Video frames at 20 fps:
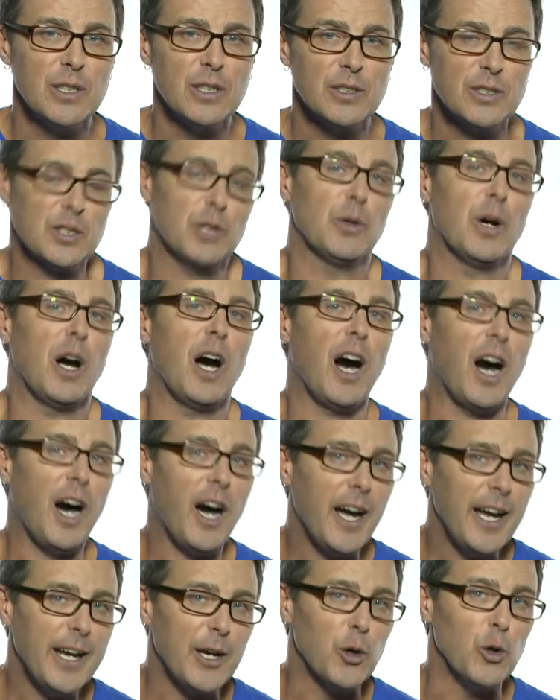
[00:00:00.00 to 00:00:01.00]
So
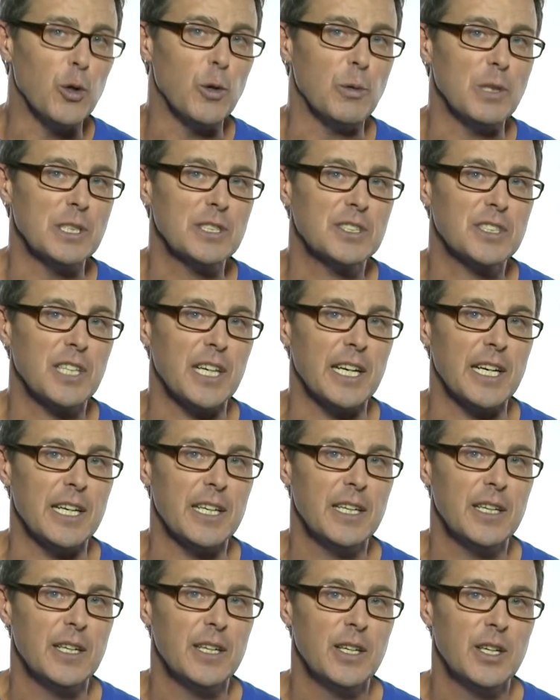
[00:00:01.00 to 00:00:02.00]
I always say,
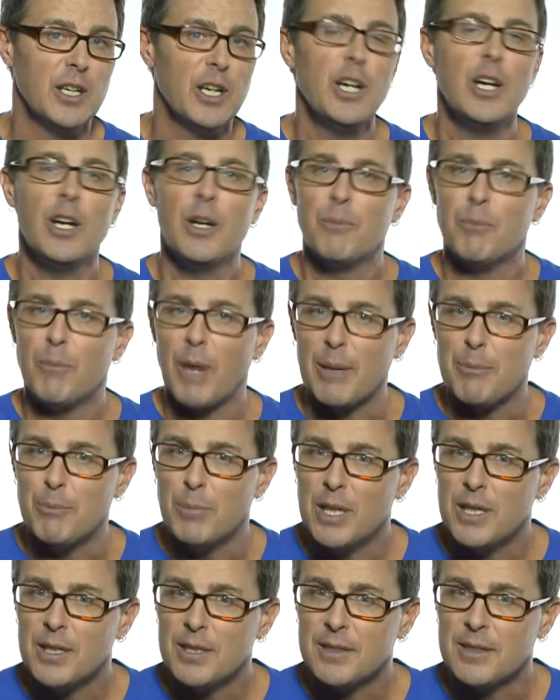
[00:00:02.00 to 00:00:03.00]
my
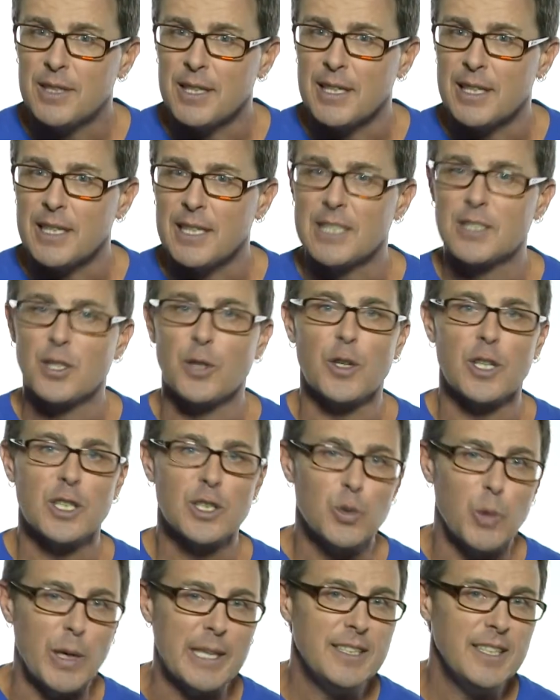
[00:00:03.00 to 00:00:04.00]
birthday is on the
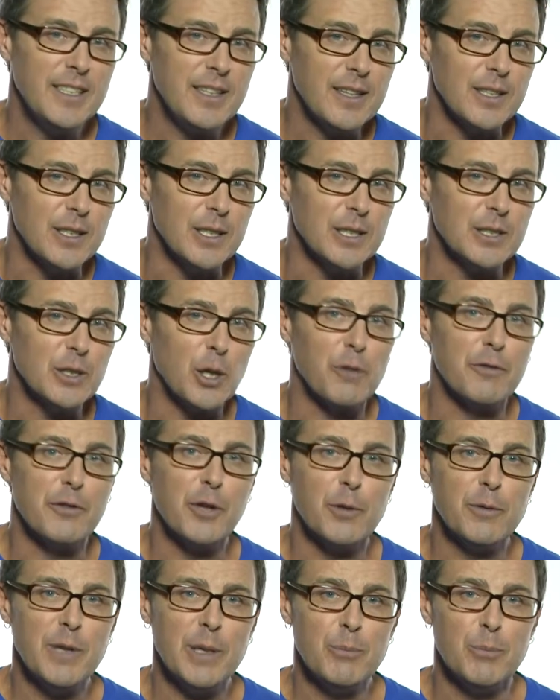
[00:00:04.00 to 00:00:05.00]
23rd of
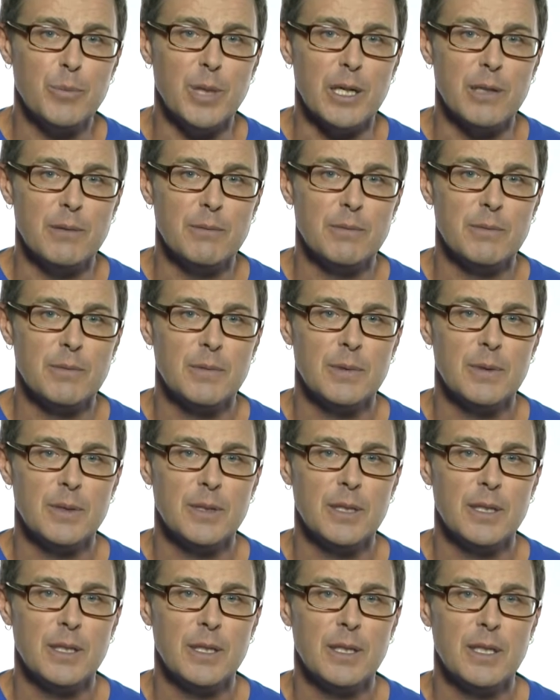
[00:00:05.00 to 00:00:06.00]
November.
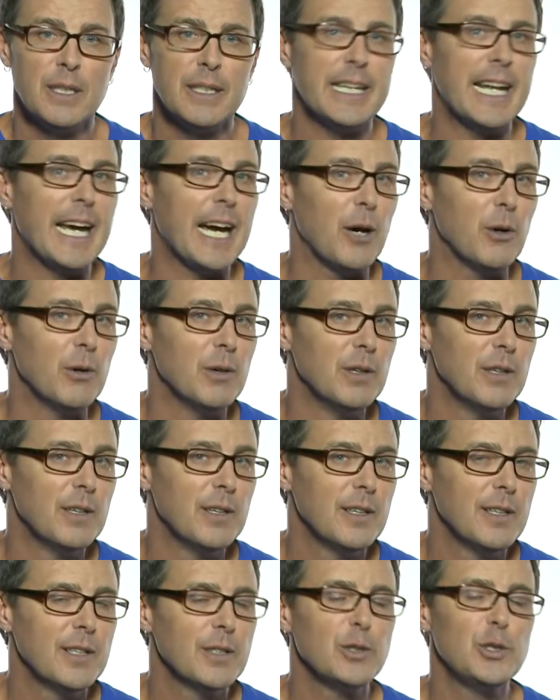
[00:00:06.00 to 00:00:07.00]
Now,
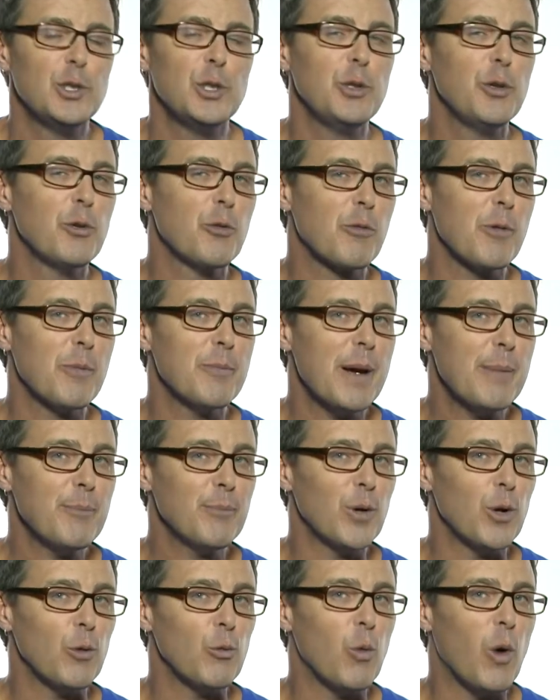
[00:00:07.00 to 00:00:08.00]
do you
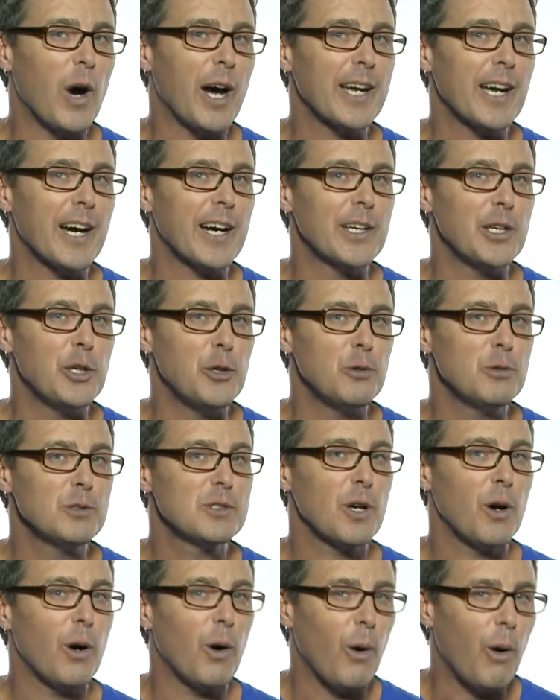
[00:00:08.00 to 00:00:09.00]
remember why I use
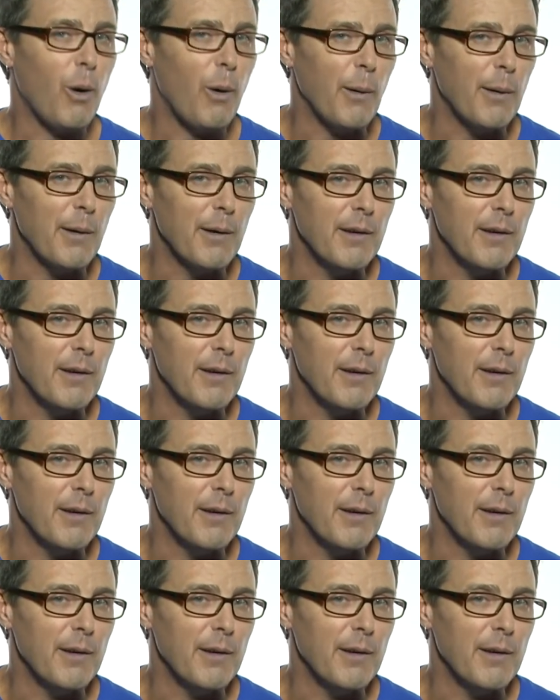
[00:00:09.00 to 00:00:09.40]
on?